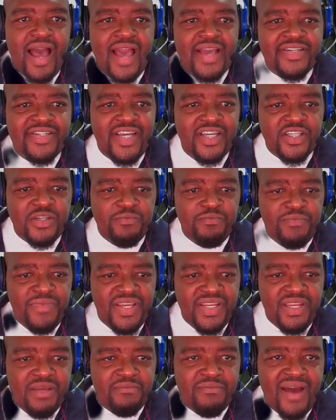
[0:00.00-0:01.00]
I just
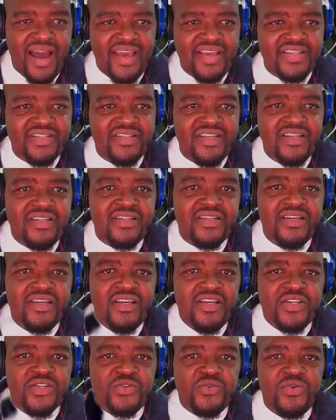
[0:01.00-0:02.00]
minimized it
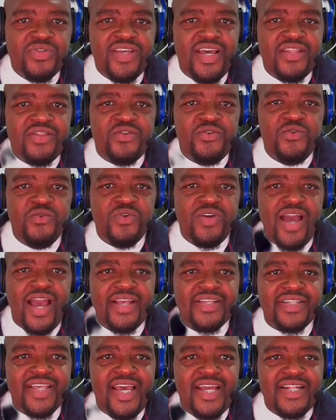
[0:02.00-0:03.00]
so that you
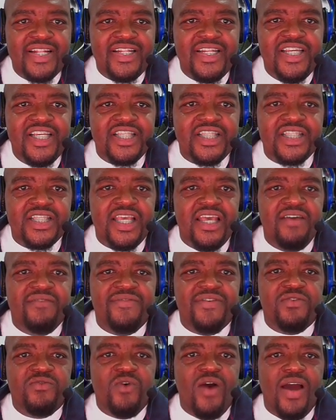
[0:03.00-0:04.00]
guys, at least
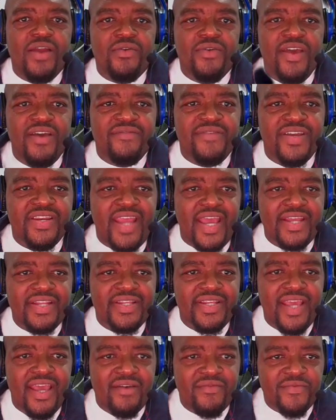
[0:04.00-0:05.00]
everyone, you have an
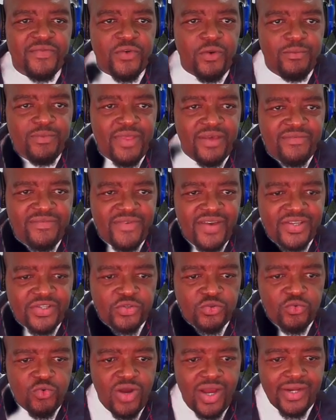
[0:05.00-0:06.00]
idea. From the
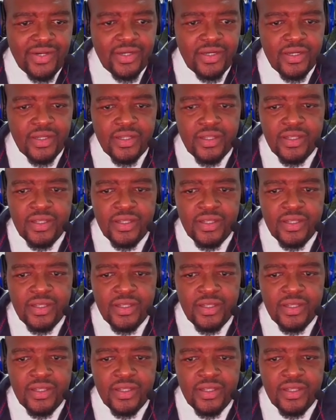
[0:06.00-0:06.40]
first one,